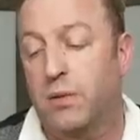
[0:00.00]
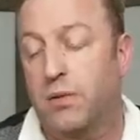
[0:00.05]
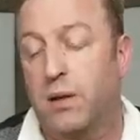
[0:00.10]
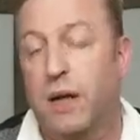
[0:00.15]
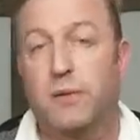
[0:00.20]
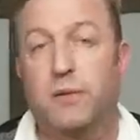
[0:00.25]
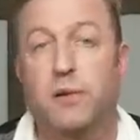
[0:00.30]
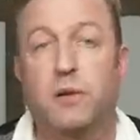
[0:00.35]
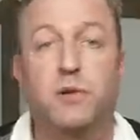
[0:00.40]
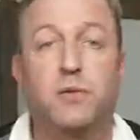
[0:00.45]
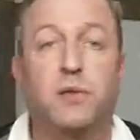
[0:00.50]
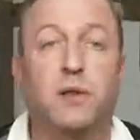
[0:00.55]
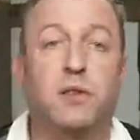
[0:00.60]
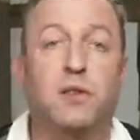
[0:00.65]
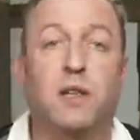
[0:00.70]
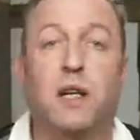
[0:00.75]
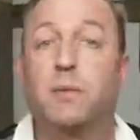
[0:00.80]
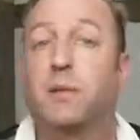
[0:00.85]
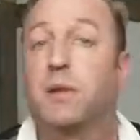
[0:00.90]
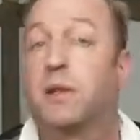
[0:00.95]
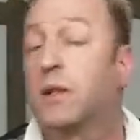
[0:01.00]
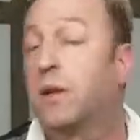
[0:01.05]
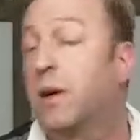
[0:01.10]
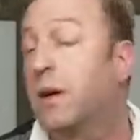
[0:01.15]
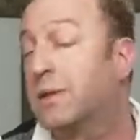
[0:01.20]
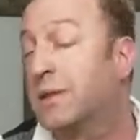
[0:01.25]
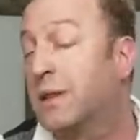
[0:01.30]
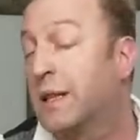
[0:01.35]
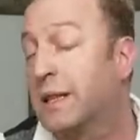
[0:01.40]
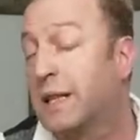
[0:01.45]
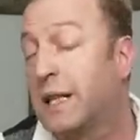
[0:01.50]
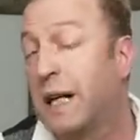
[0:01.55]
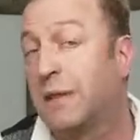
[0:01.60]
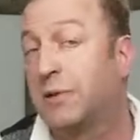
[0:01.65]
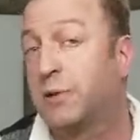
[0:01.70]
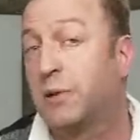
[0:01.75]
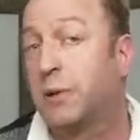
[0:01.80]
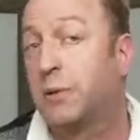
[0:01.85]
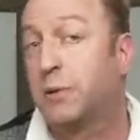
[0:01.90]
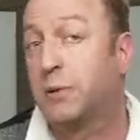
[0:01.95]
rifles, for example, the Cossack
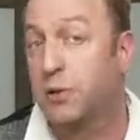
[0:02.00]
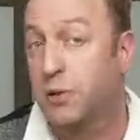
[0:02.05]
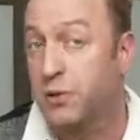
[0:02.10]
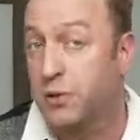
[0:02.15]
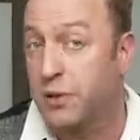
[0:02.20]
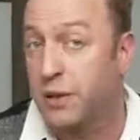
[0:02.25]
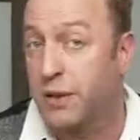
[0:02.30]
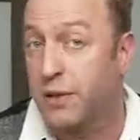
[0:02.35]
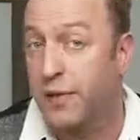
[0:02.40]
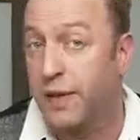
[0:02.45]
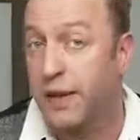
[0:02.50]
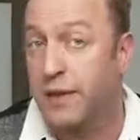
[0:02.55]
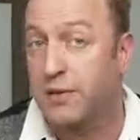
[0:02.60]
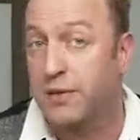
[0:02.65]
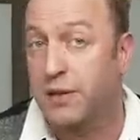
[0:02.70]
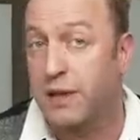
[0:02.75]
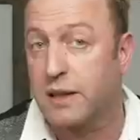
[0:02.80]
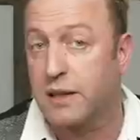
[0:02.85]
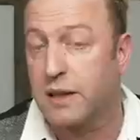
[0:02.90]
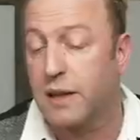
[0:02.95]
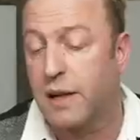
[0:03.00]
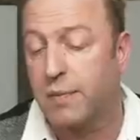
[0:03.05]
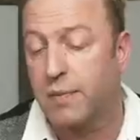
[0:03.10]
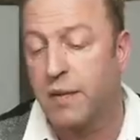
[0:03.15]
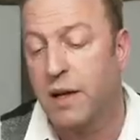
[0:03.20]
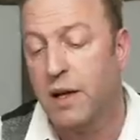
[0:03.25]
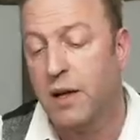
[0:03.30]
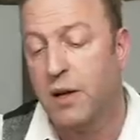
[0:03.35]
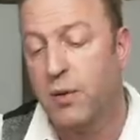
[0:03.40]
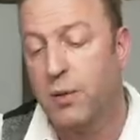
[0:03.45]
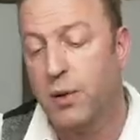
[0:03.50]
cavalry was using and things like that.